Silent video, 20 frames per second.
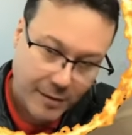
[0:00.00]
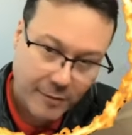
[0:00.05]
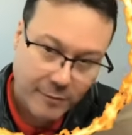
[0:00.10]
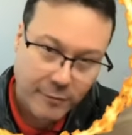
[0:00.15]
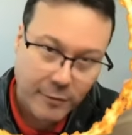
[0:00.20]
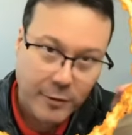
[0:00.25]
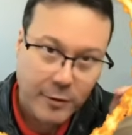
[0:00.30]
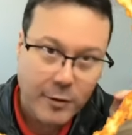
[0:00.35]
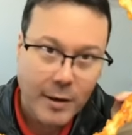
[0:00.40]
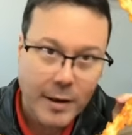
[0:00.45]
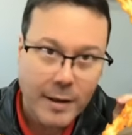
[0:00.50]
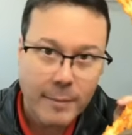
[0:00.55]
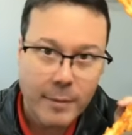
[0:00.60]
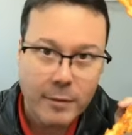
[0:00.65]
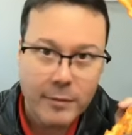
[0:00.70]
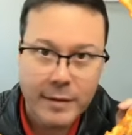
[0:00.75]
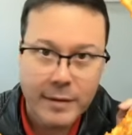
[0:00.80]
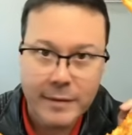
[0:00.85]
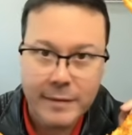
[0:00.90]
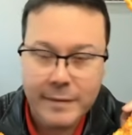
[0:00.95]
Forgot
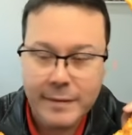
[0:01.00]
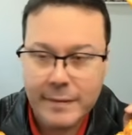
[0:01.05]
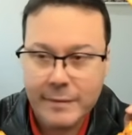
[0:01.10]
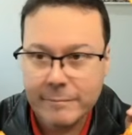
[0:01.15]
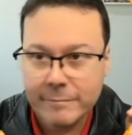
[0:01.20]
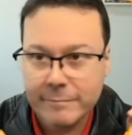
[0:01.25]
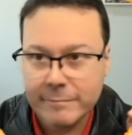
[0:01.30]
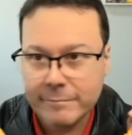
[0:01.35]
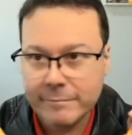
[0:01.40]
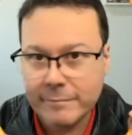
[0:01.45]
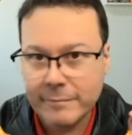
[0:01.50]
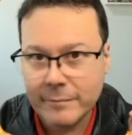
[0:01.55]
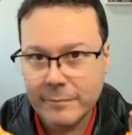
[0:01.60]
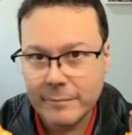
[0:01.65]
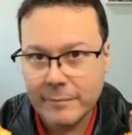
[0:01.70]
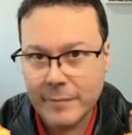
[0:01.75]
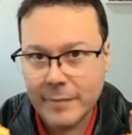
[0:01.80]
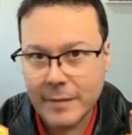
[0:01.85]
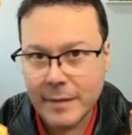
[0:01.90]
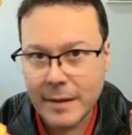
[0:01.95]
about this.
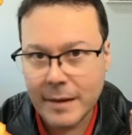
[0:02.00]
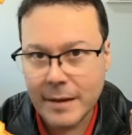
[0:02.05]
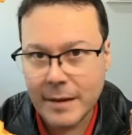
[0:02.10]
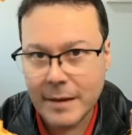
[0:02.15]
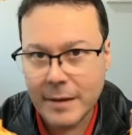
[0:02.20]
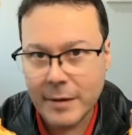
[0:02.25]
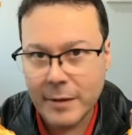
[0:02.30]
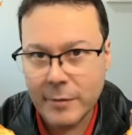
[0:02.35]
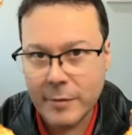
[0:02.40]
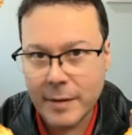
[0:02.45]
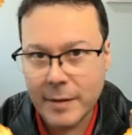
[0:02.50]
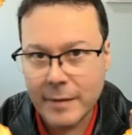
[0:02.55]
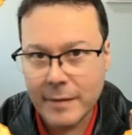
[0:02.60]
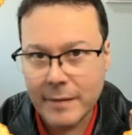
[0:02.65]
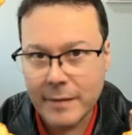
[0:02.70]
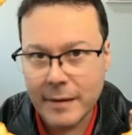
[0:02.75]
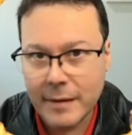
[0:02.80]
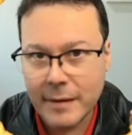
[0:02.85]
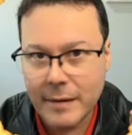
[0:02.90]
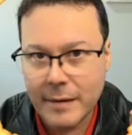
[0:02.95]
They can increase
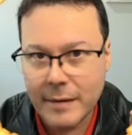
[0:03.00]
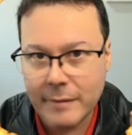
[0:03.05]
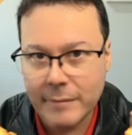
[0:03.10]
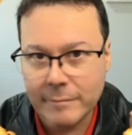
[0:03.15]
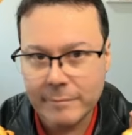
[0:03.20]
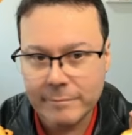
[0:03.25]
their...